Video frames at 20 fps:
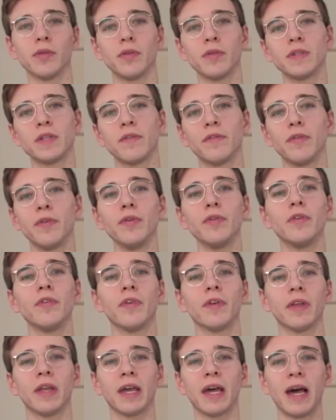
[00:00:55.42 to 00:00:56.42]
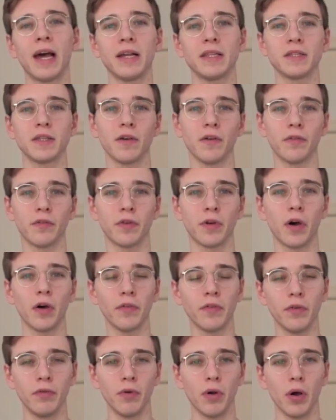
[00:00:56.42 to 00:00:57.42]
There's a few different kinds of
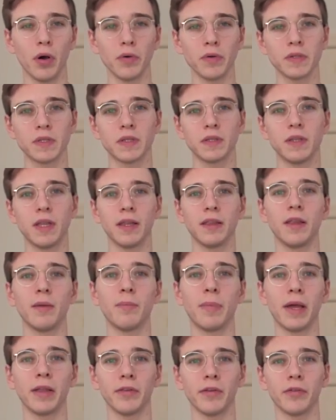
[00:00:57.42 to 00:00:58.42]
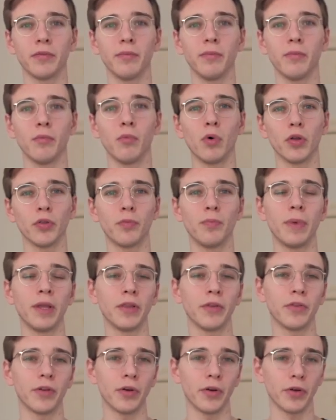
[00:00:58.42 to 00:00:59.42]
coffee roast that depend on what
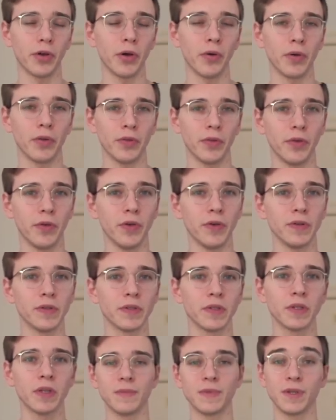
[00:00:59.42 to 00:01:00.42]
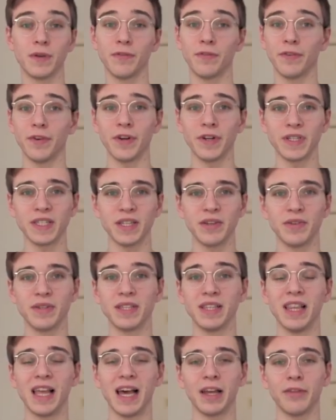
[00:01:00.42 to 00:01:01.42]
method are you going to use. So first there
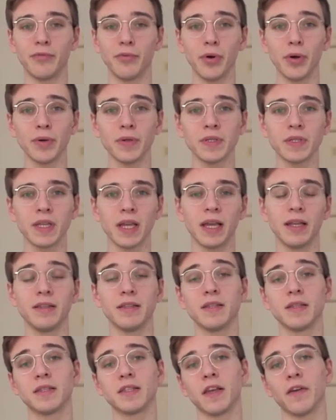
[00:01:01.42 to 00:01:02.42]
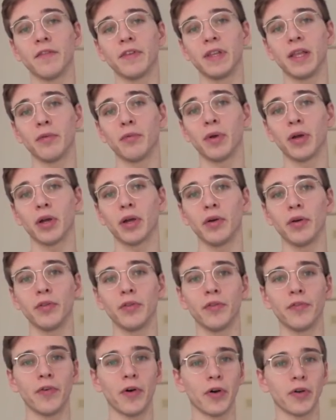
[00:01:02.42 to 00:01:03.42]
is light roast, and this is something that we're going
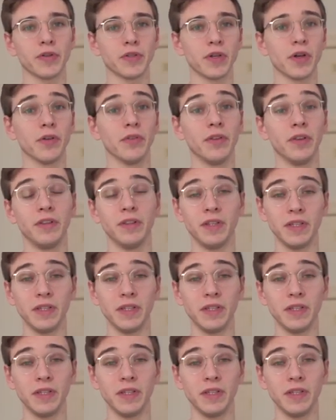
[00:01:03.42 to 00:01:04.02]
to focus on in